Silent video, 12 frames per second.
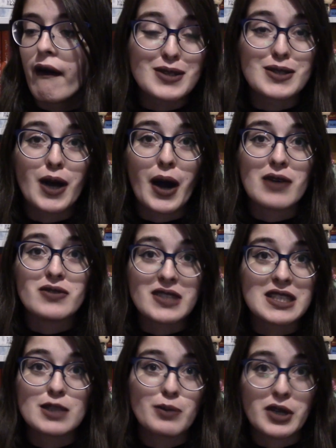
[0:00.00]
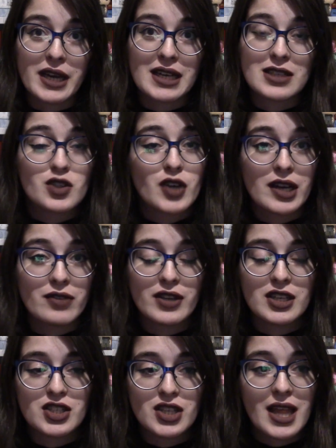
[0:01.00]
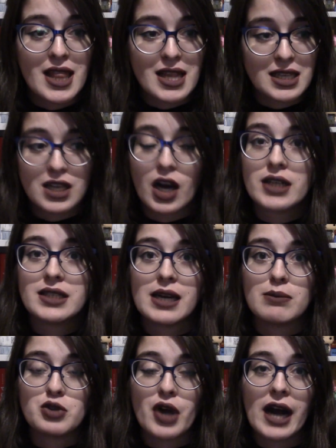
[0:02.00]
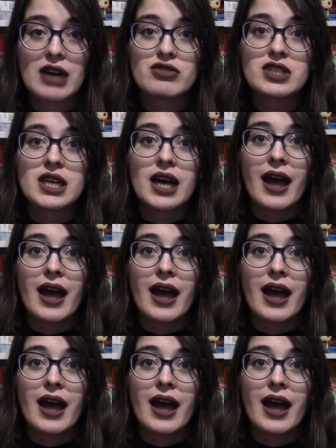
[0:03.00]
So I have 6 more days to try to finish this goddamn draft,